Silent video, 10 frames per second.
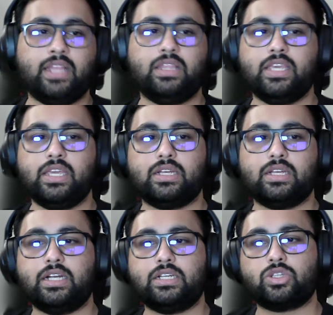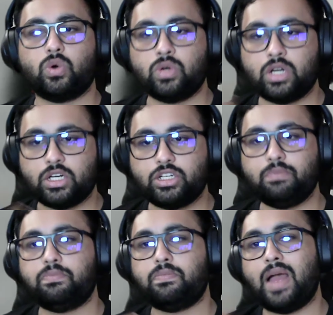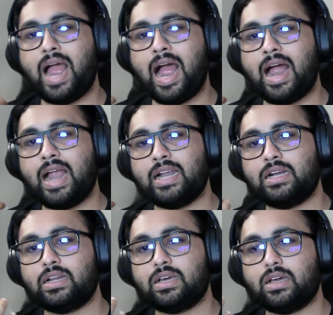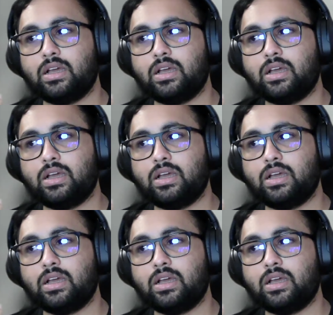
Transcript: I think it's ownership and